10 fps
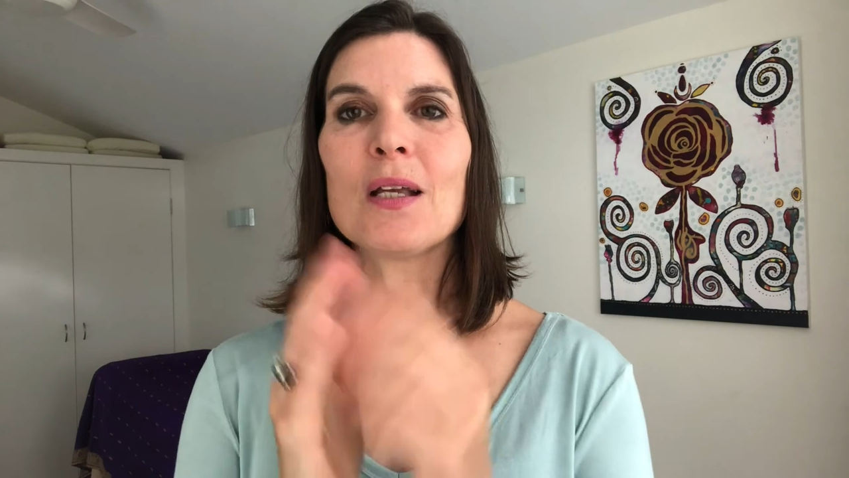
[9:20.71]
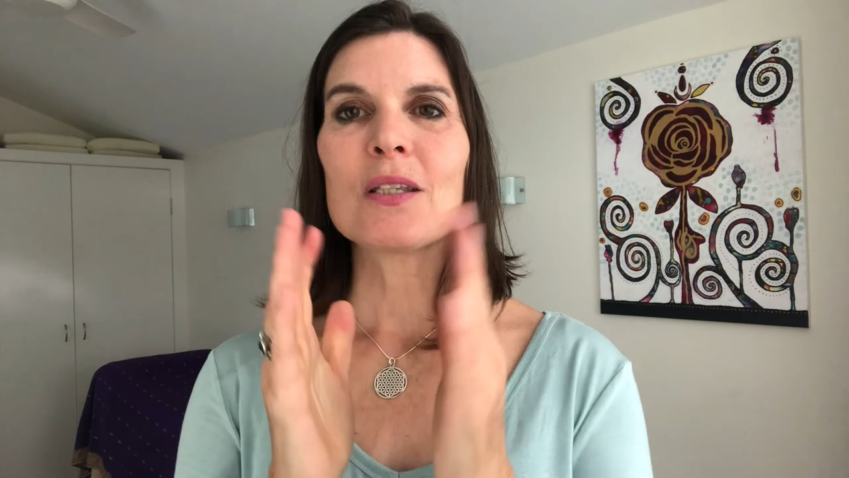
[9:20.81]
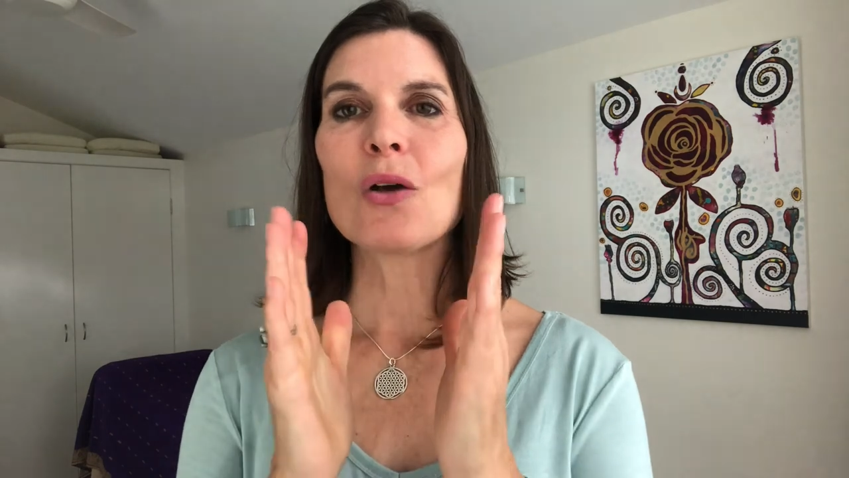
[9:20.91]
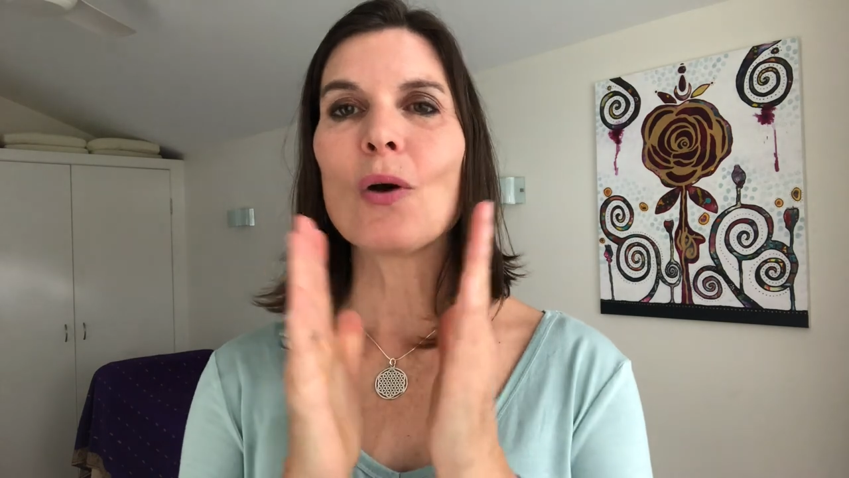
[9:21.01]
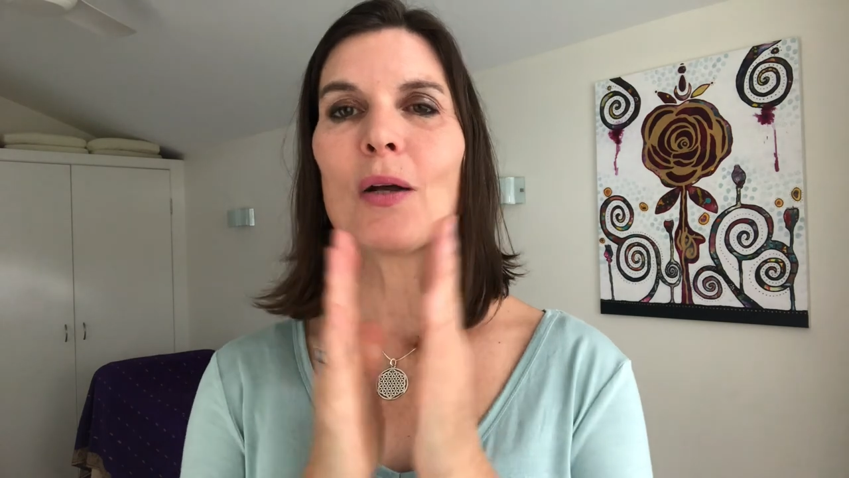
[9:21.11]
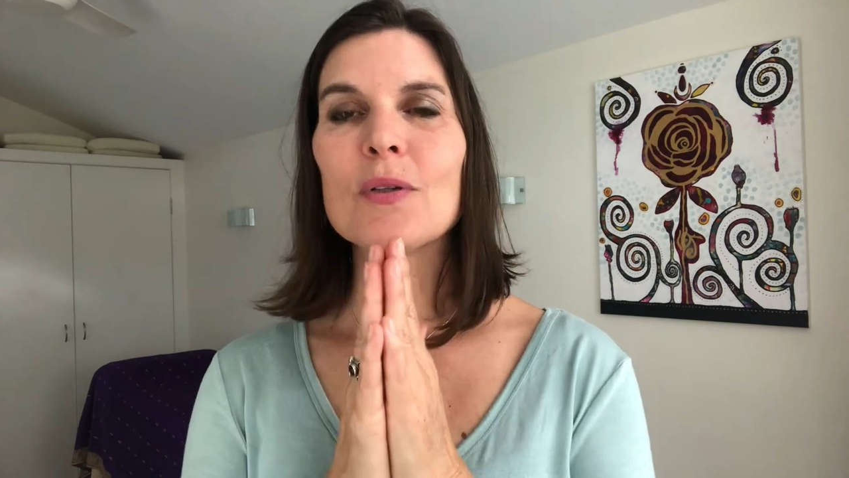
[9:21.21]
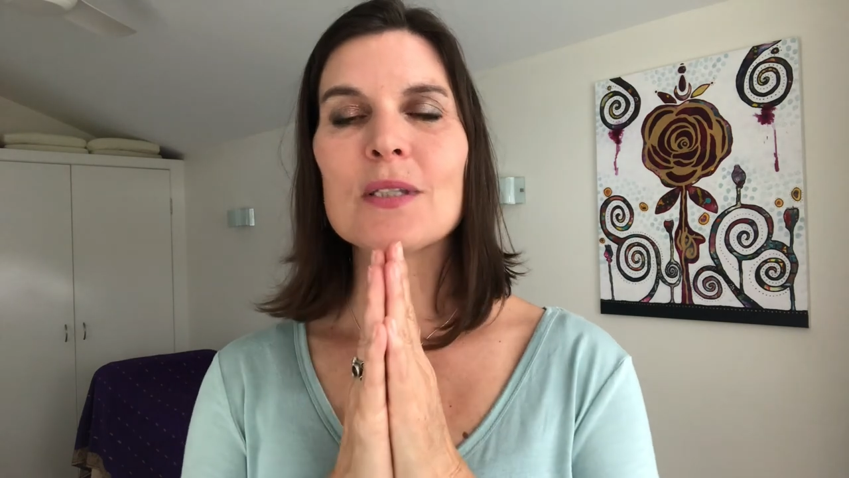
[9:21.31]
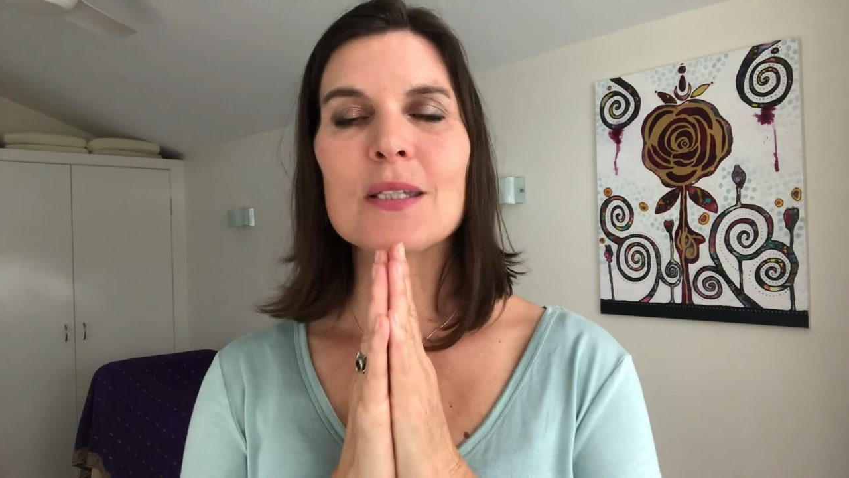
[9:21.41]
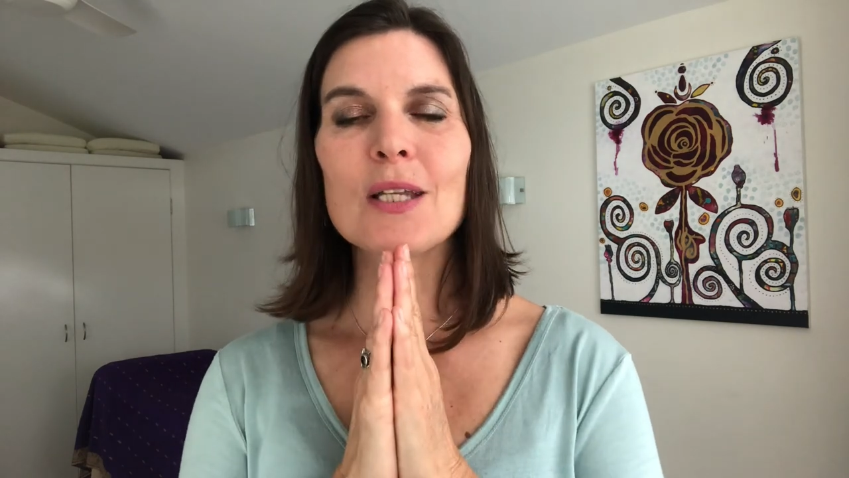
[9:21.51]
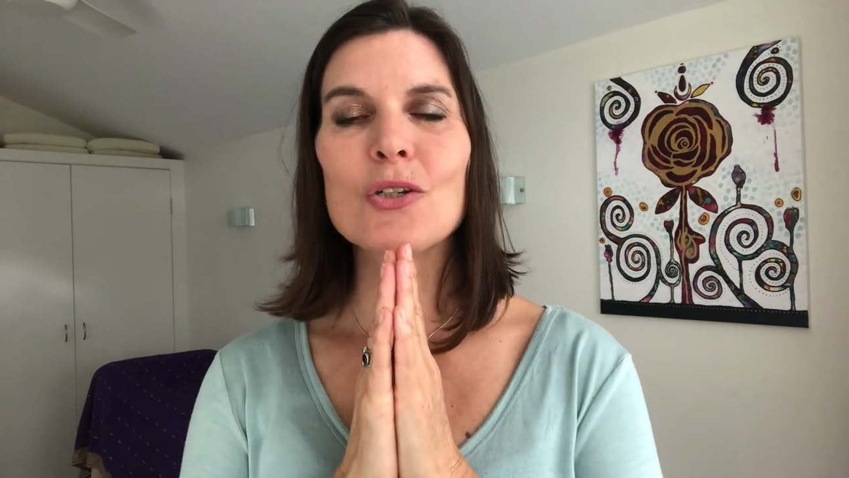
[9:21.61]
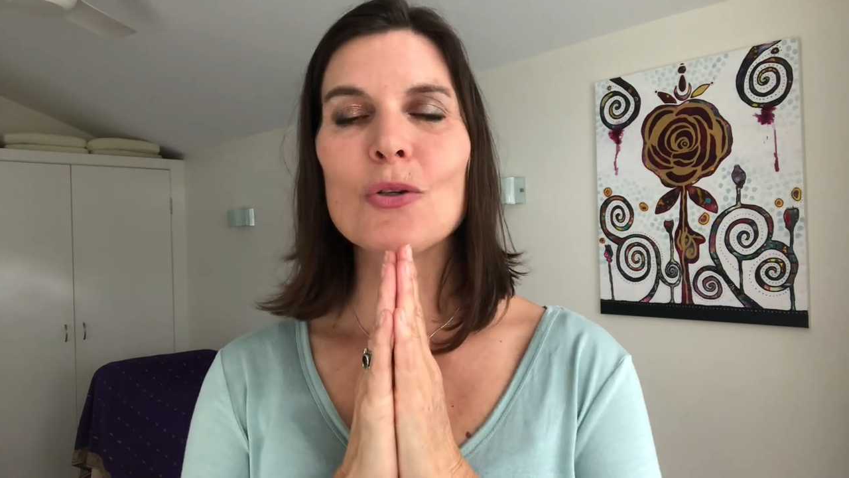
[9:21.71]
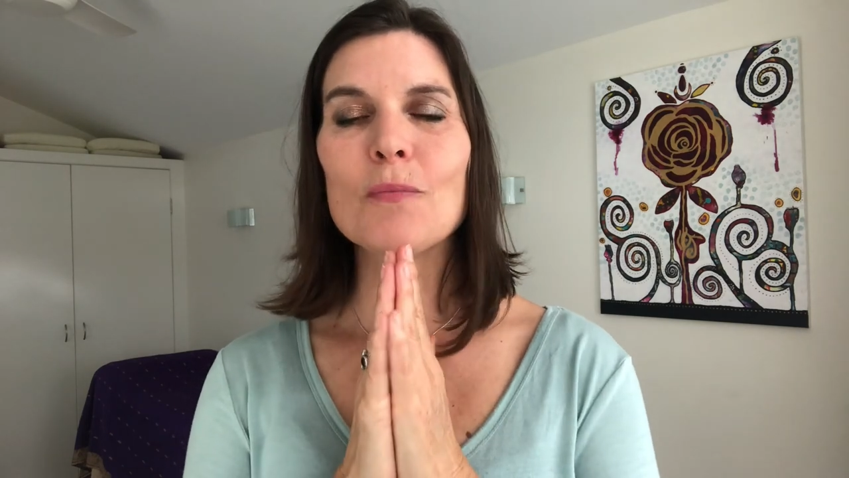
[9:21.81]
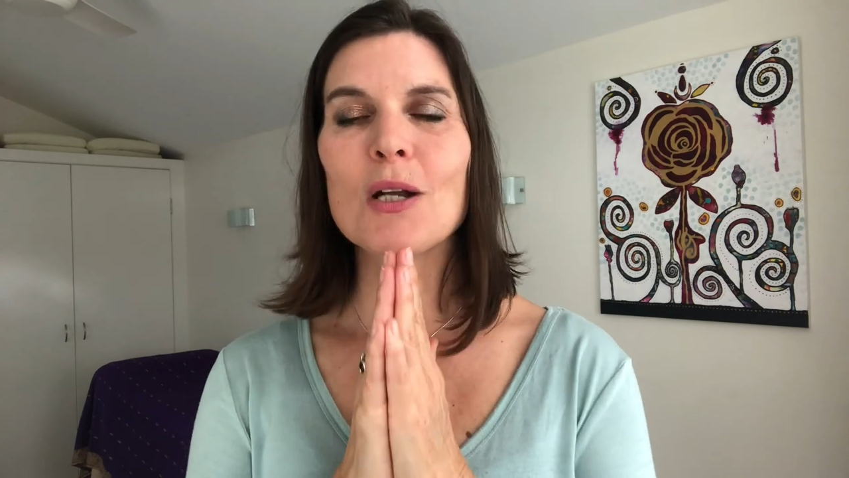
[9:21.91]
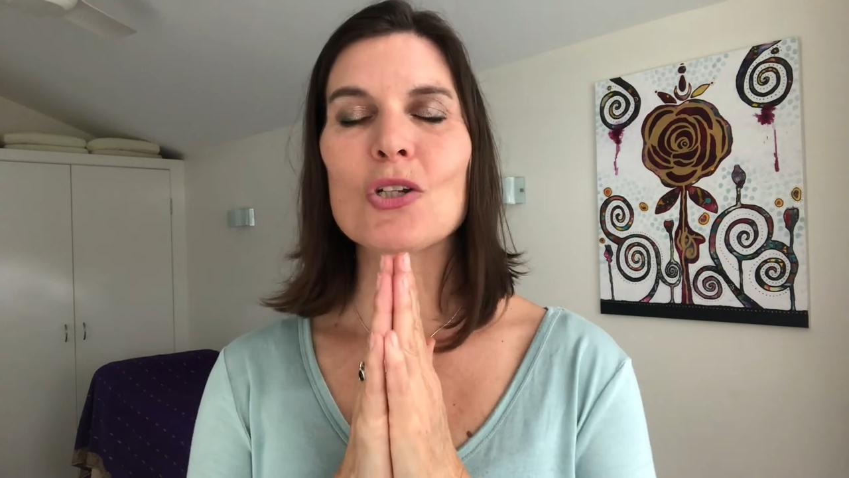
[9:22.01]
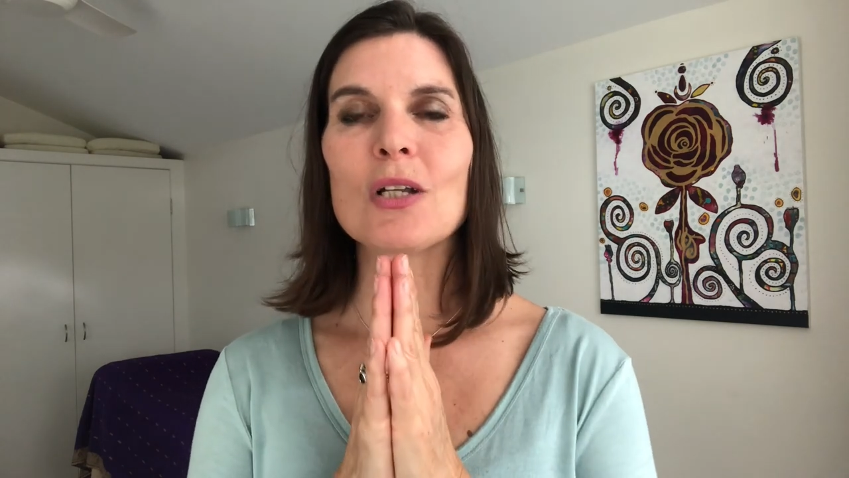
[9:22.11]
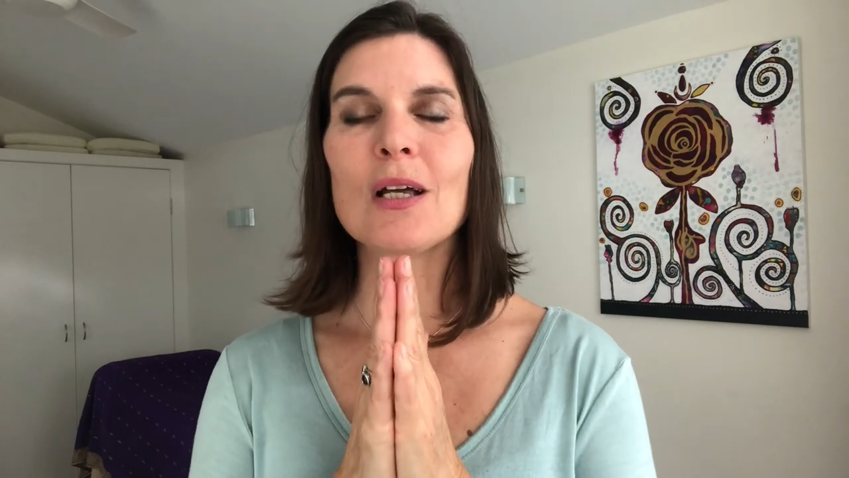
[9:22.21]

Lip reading: So I will send you much